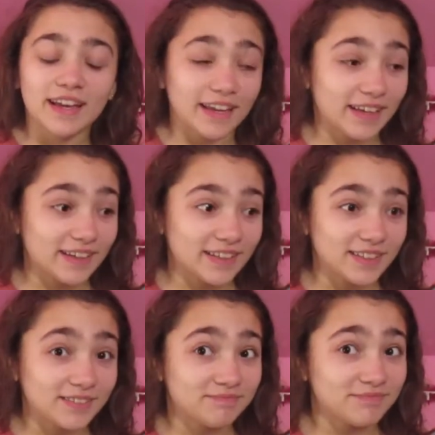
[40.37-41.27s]

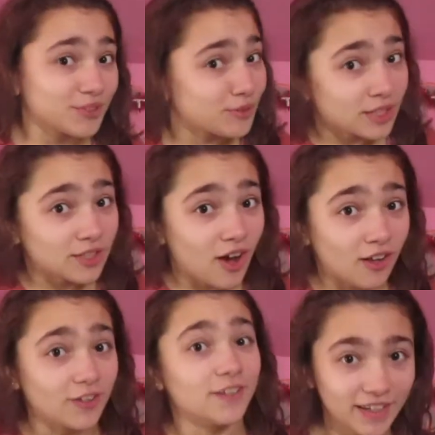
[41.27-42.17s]
and it's only a
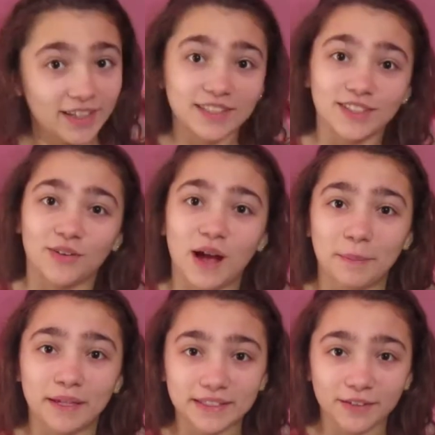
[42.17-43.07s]
dollar. So I
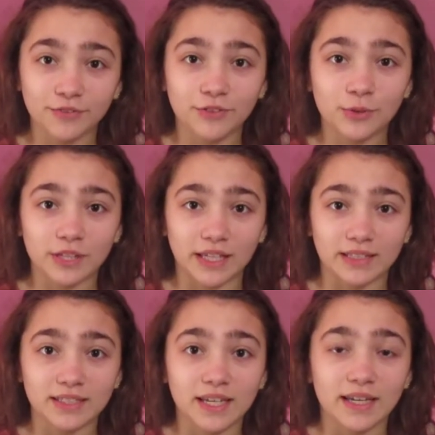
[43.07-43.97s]
picked out a few
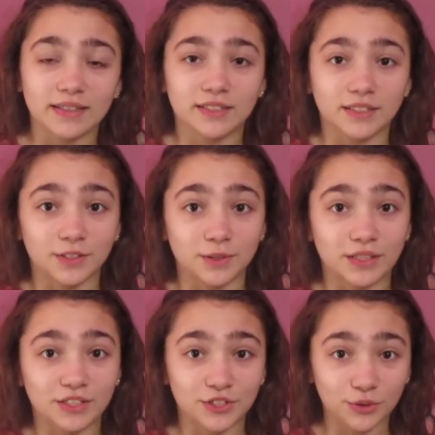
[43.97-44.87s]
things to
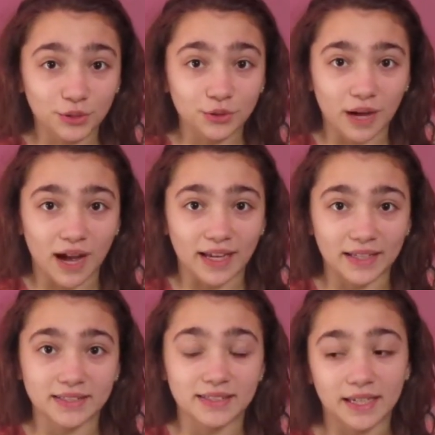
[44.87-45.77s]
show you
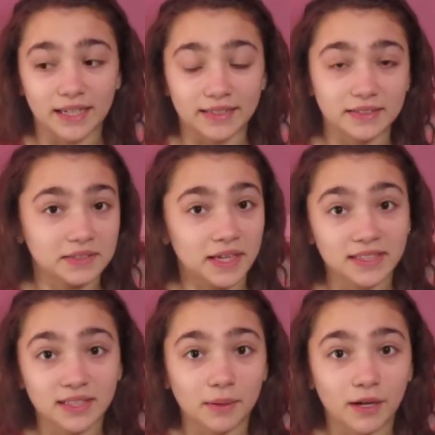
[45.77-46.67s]
guys and
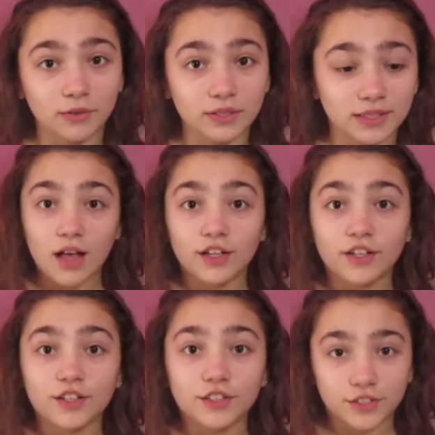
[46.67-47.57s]
test them out.
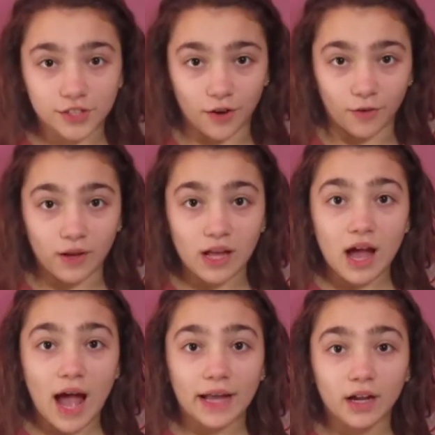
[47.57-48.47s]
So,
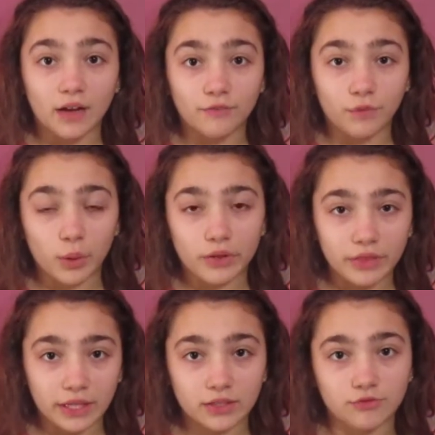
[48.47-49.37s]
I got four
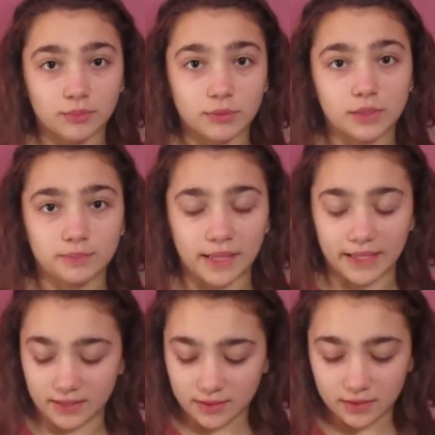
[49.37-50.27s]
things from this
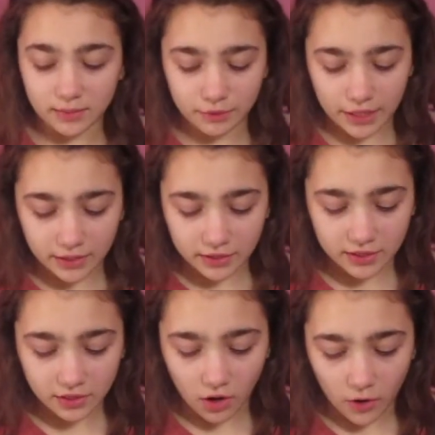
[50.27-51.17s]
brand. The brand
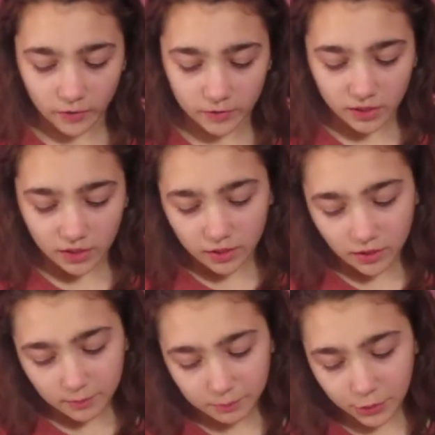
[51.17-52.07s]
is called
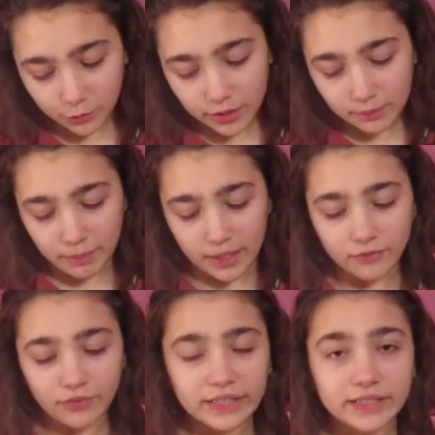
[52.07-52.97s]
beauty
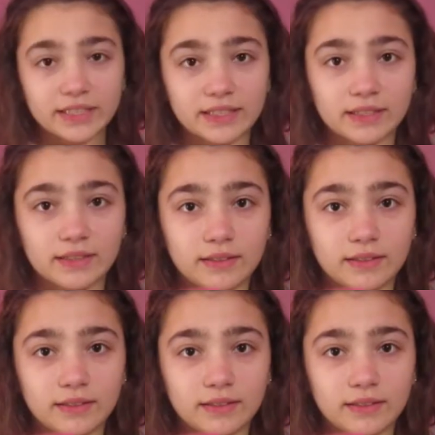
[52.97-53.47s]
benefits